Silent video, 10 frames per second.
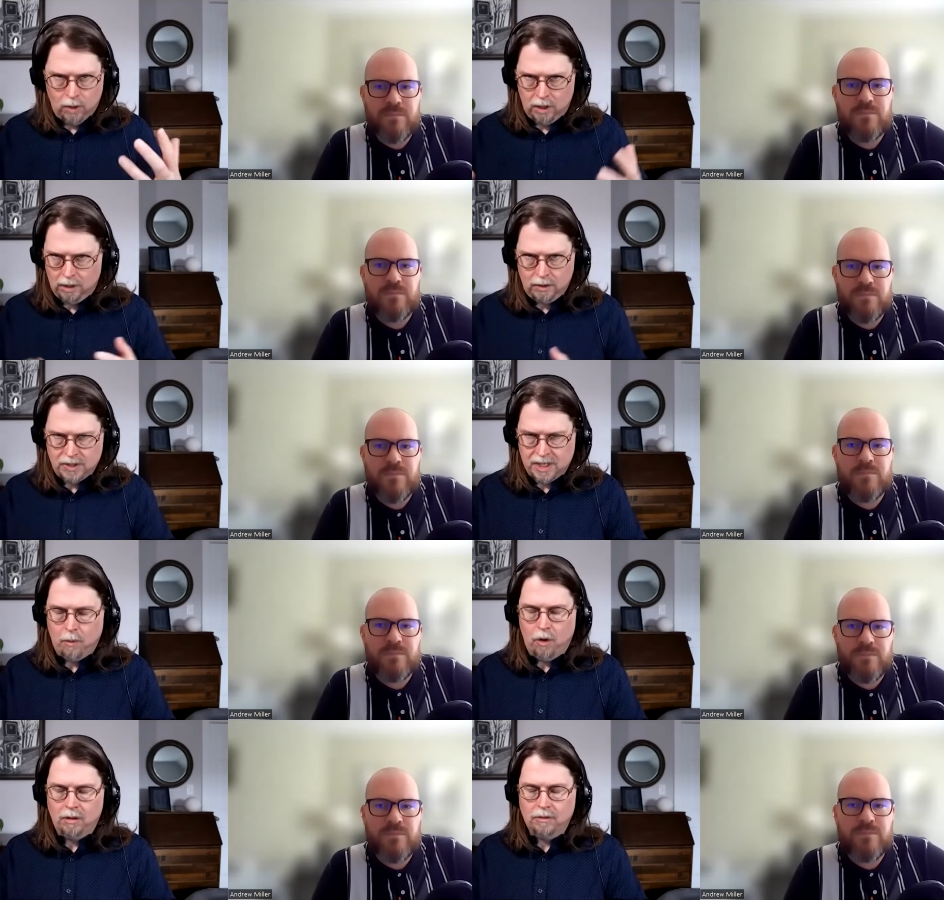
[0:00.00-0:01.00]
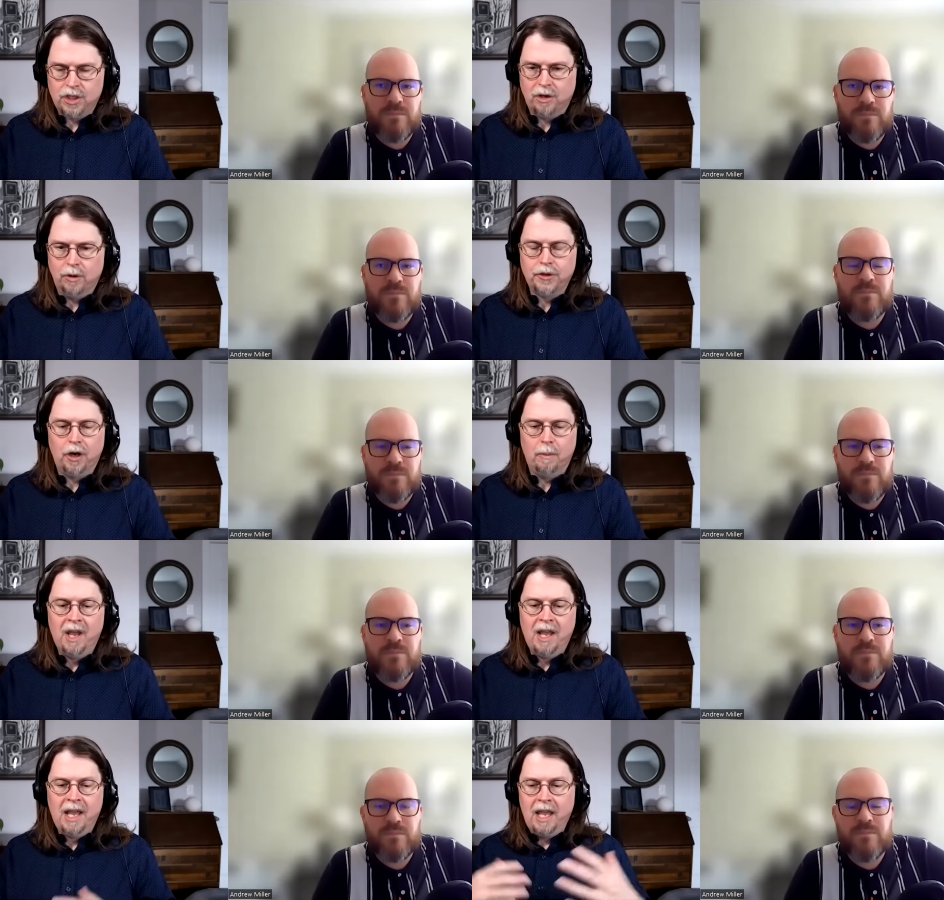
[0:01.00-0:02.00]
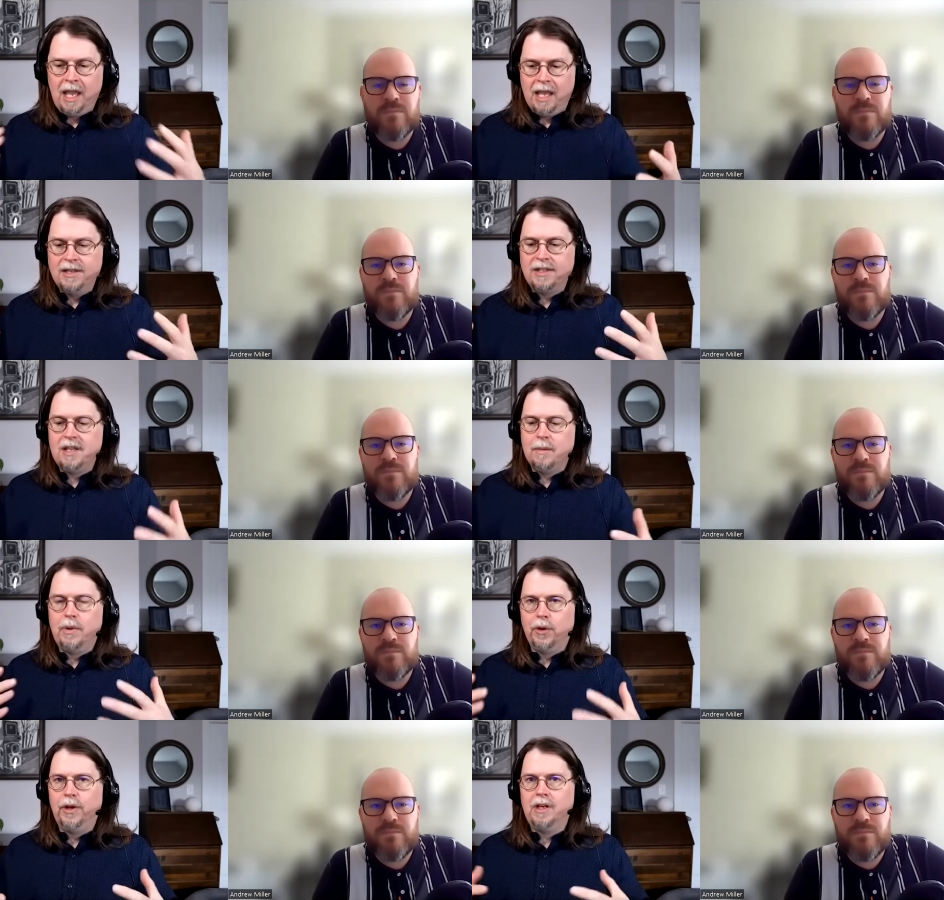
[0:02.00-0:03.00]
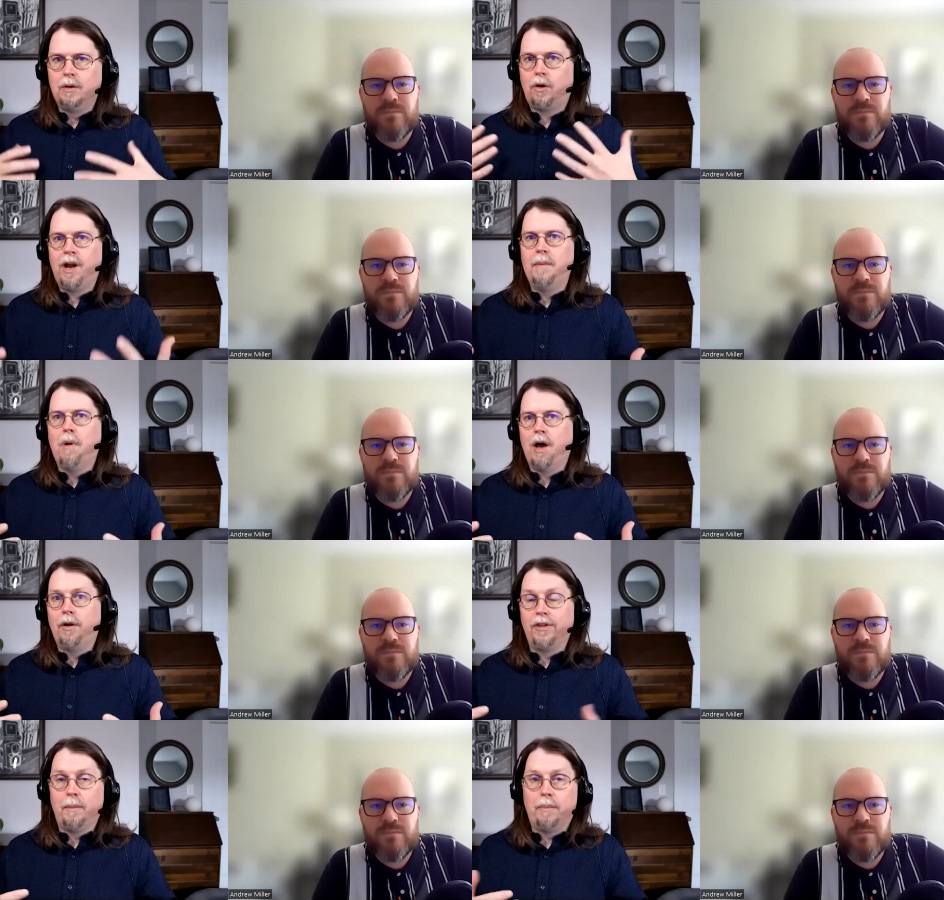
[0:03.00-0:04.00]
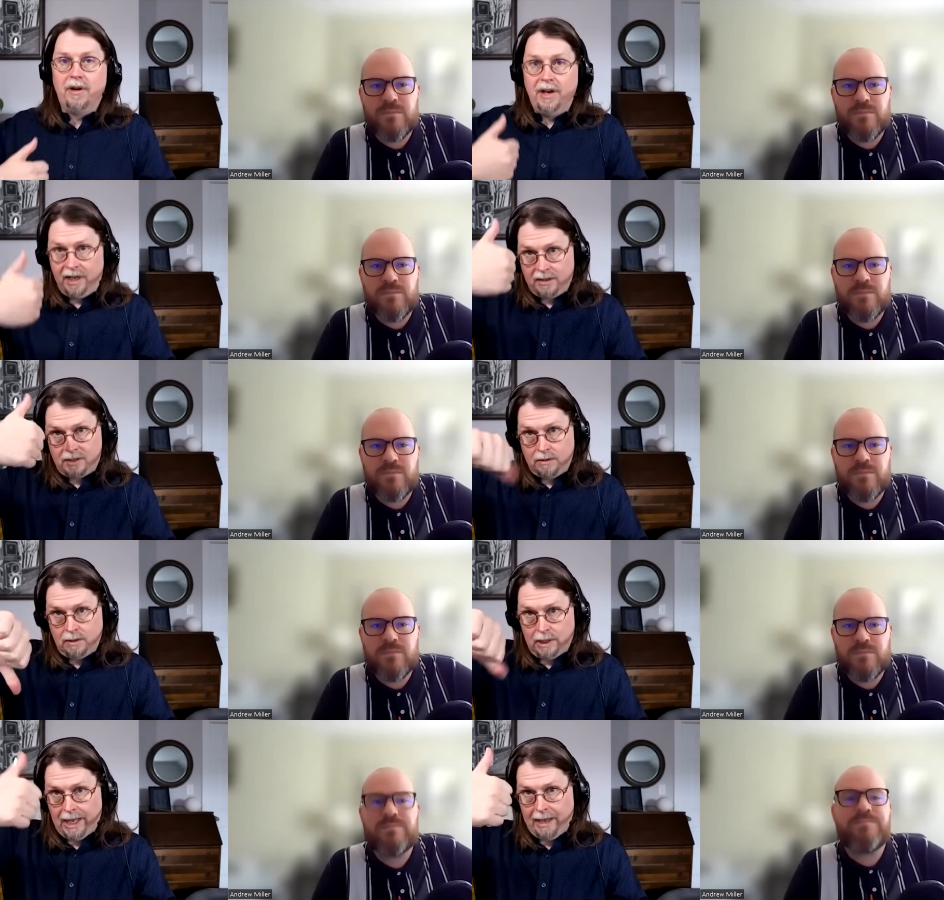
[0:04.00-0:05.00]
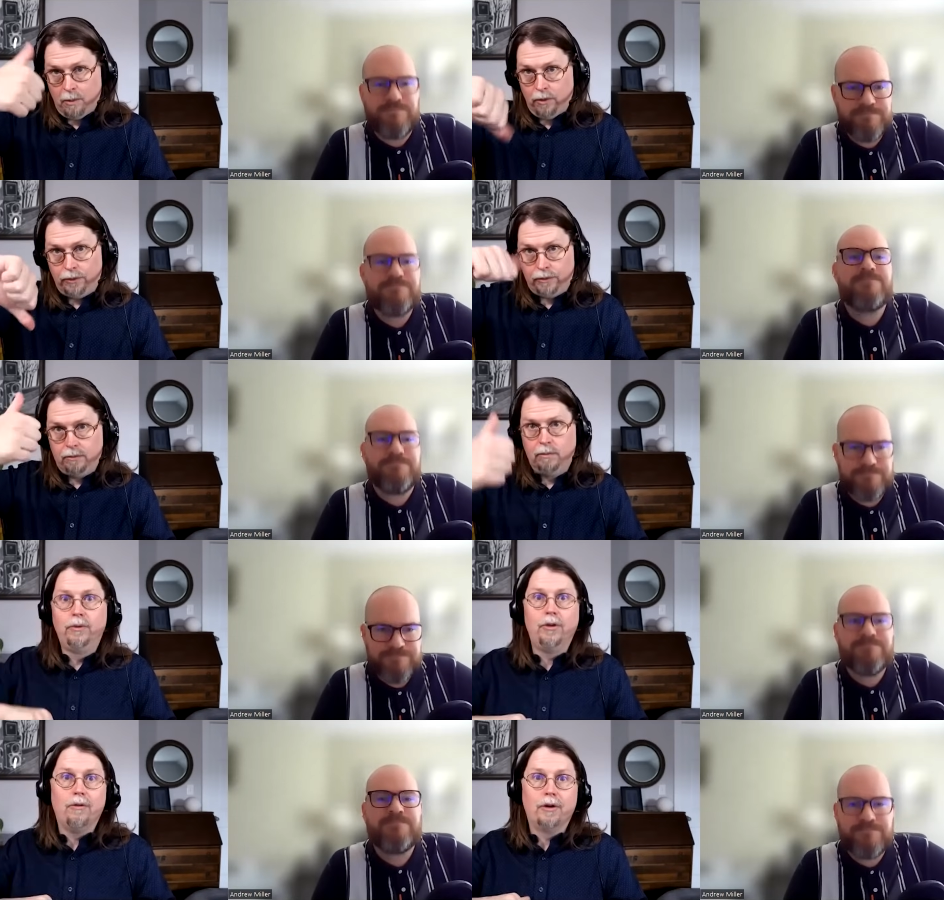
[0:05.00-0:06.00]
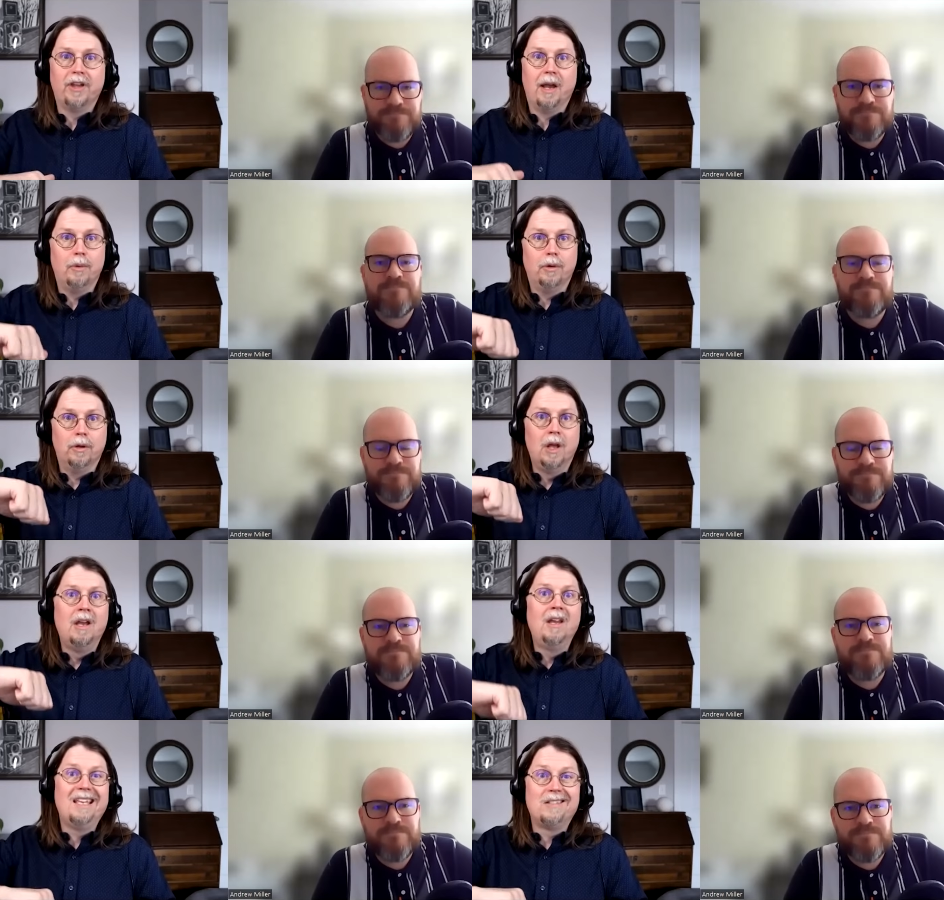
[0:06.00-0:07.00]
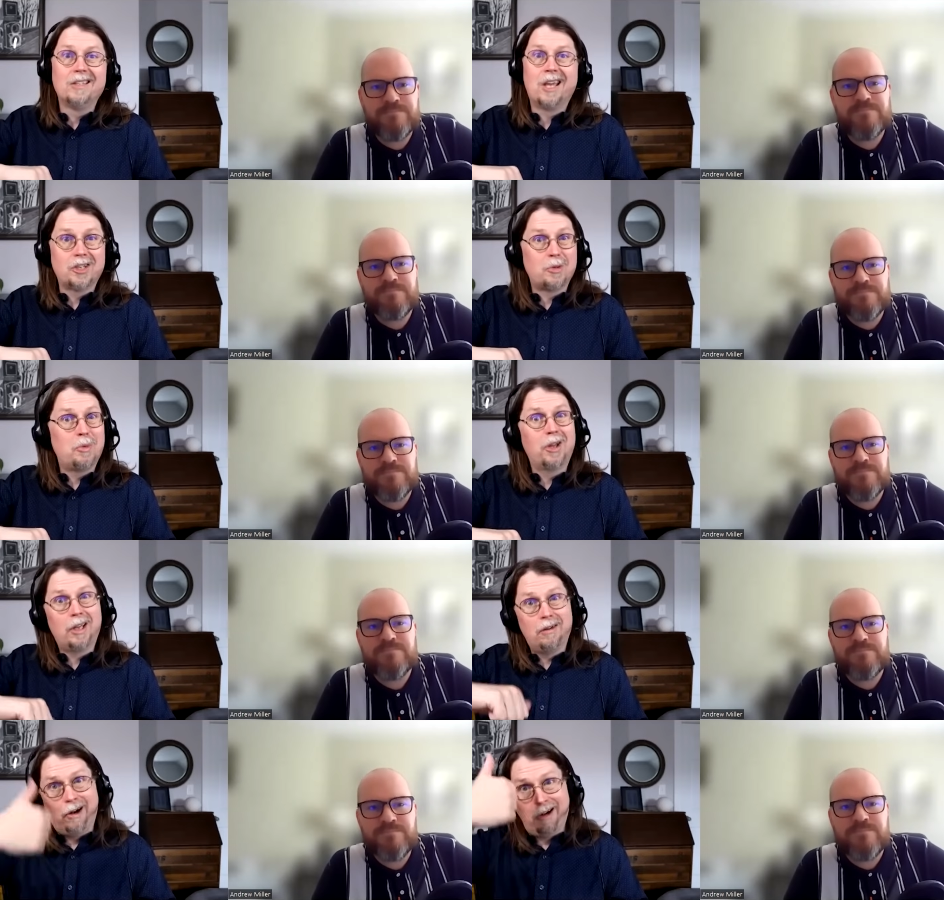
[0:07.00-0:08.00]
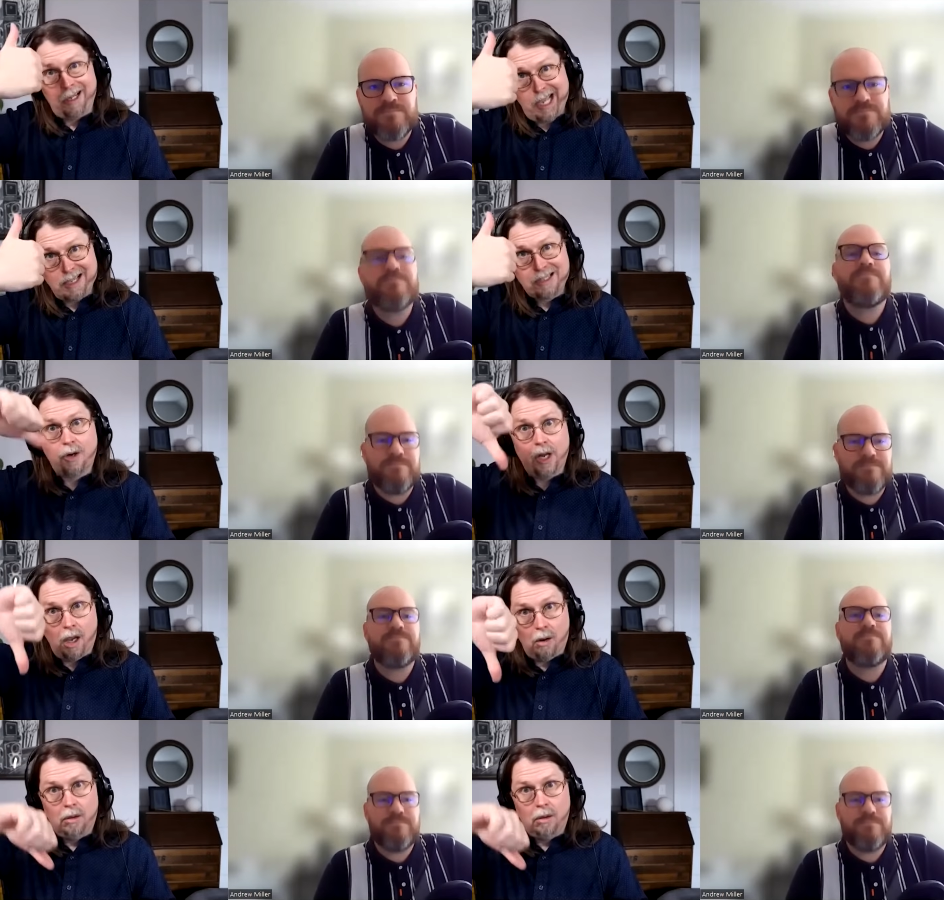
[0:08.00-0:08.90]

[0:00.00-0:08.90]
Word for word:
Speaker 1: to use that more general term, is the ability to create models that predict labels. So for example, is this customer going to convert? Yes or no?